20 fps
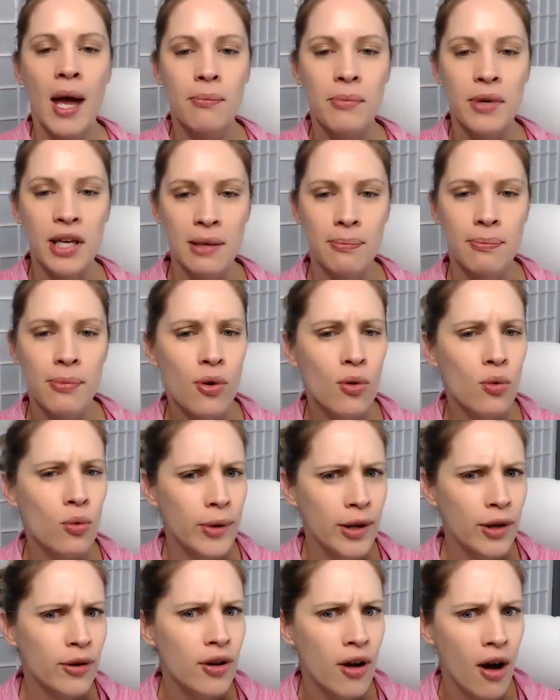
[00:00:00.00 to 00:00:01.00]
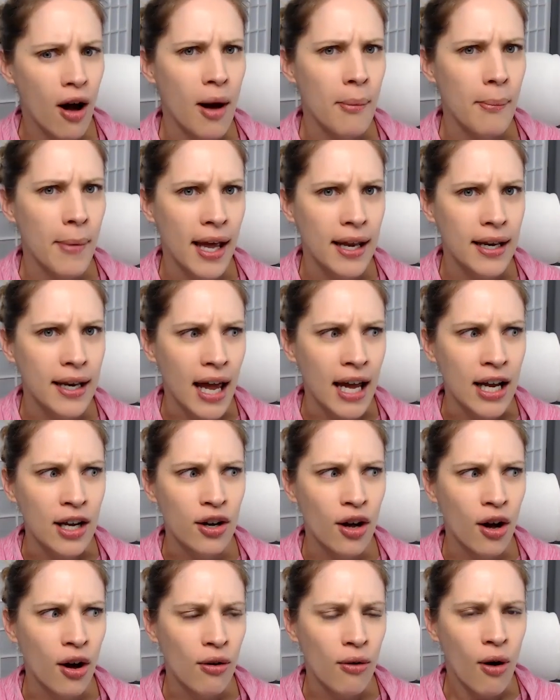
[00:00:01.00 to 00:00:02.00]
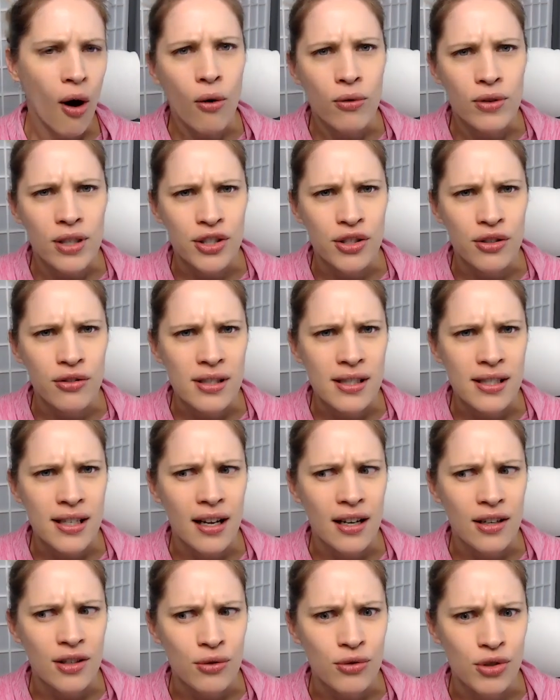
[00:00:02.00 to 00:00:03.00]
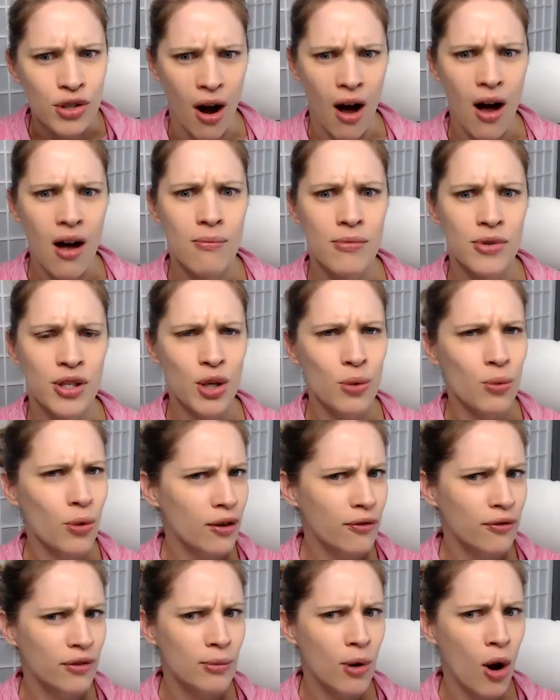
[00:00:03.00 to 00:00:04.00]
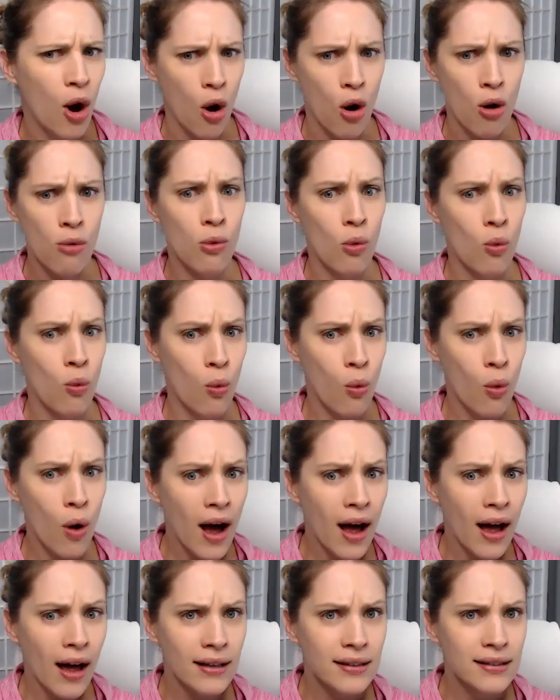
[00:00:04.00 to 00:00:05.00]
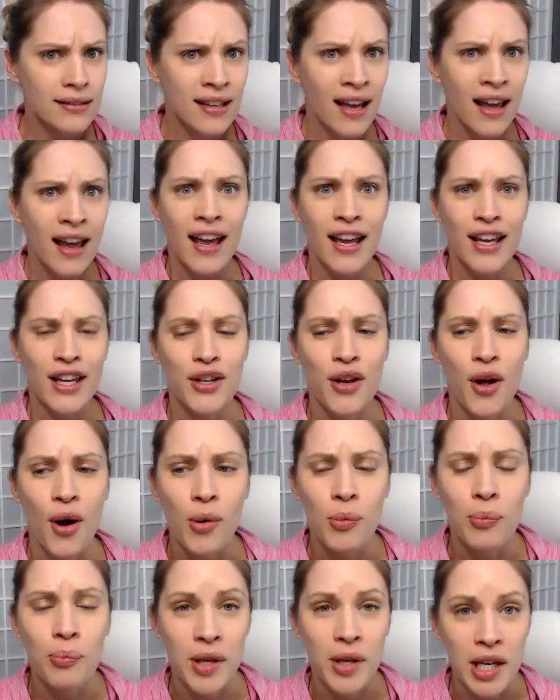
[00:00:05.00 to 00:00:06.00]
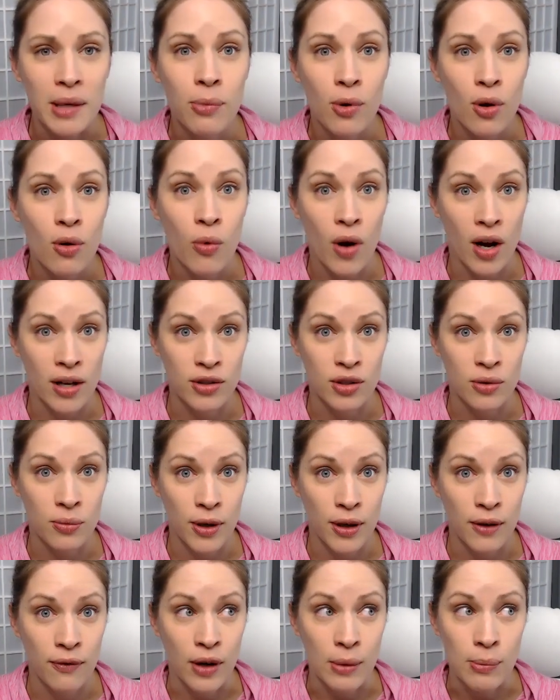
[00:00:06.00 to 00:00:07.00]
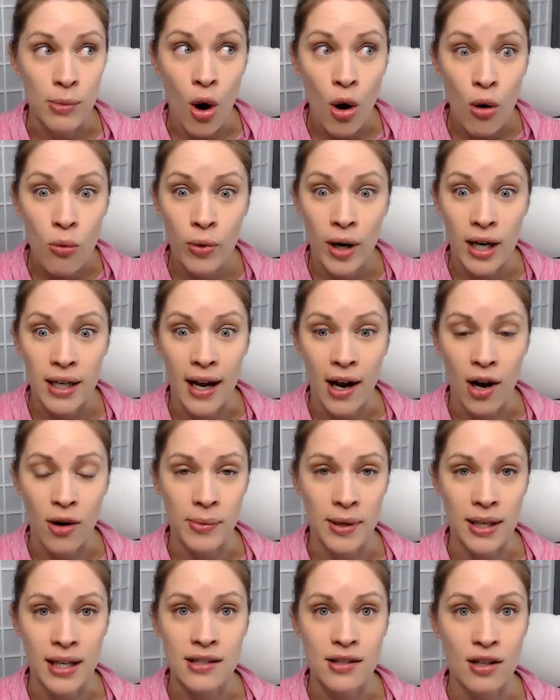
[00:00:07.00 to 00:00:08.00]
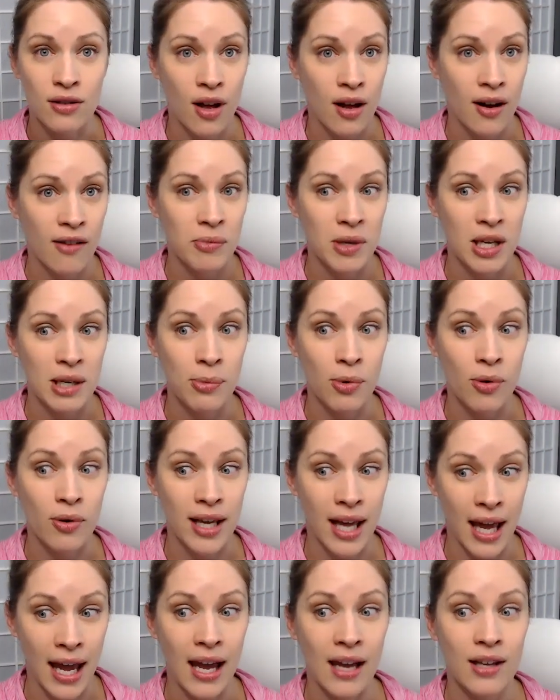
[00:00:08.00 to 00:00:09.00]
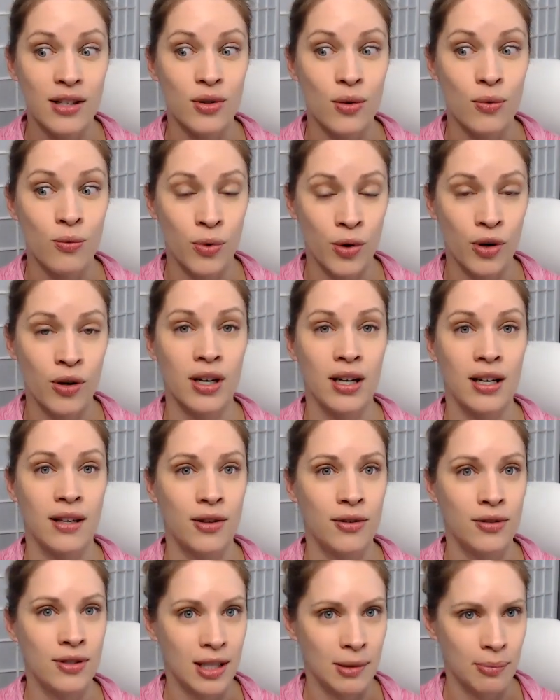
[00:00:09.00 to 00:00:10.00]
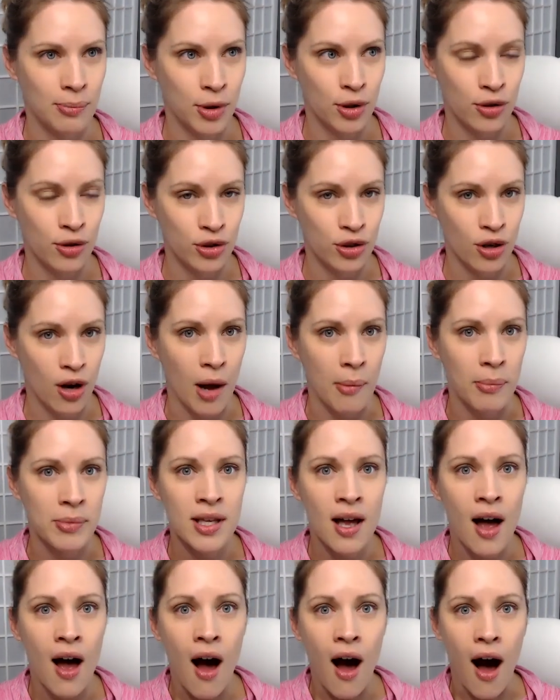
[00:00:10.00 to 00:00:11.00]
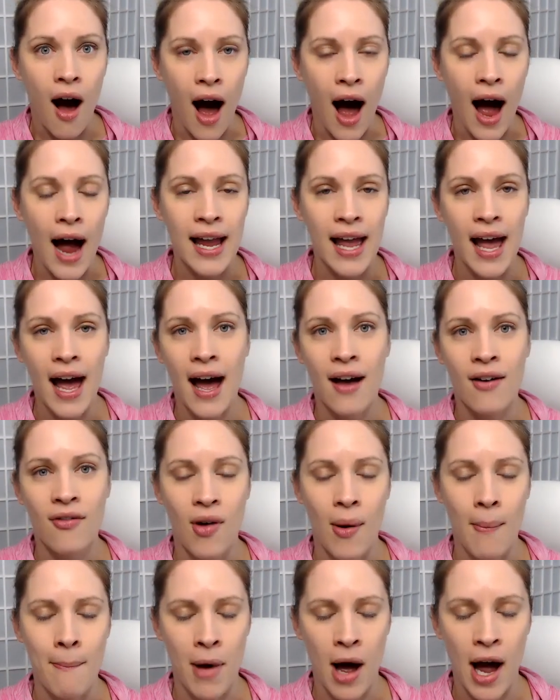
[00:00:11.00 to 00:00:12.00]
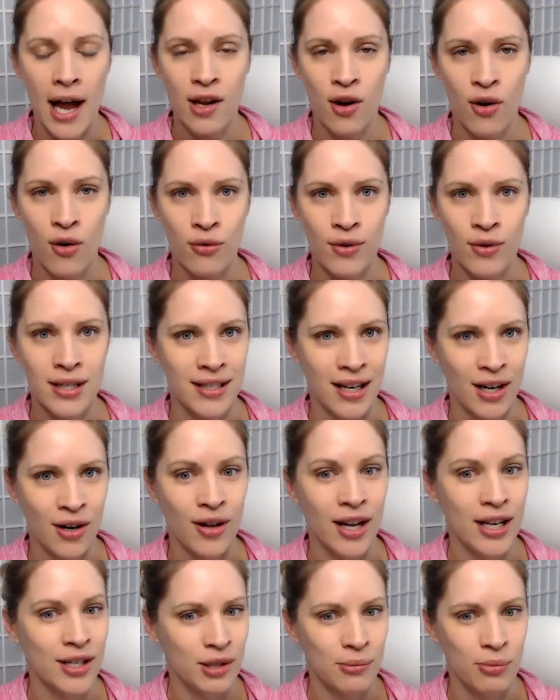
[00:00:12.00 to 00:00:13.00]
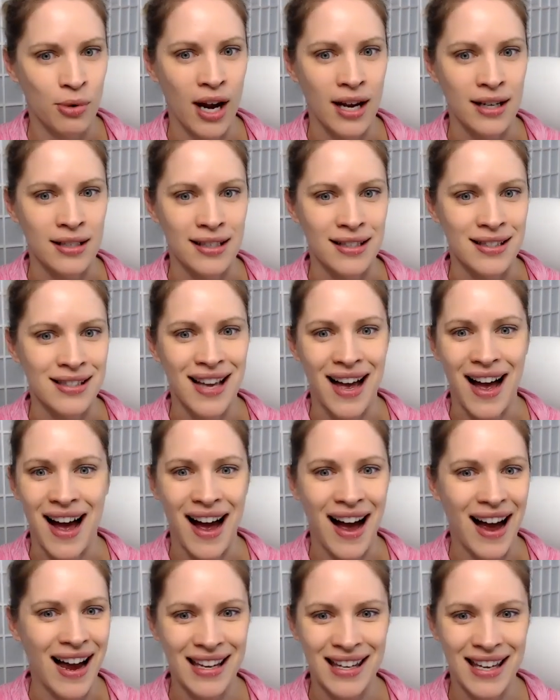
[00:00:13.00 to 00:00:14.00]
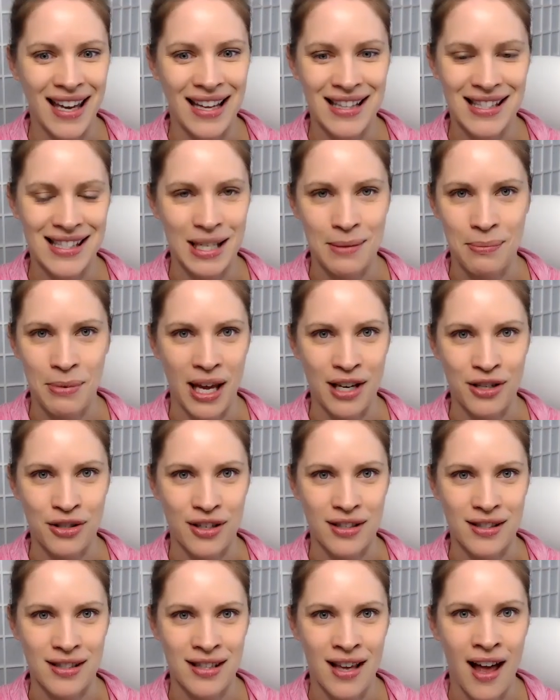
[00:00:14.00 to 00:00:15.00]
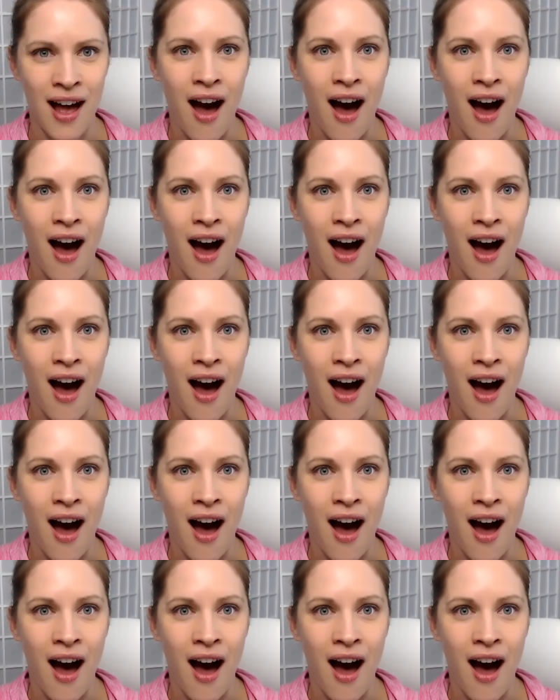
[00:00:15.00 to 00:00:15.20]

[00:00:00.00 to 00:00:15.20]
People will comment and go, Oh, did you just get a new job? You work from home? What? You know, people want to work from home right now because a lot of people can't work in their typical jobs. I have my own dental hygiene practice. I can't see patients.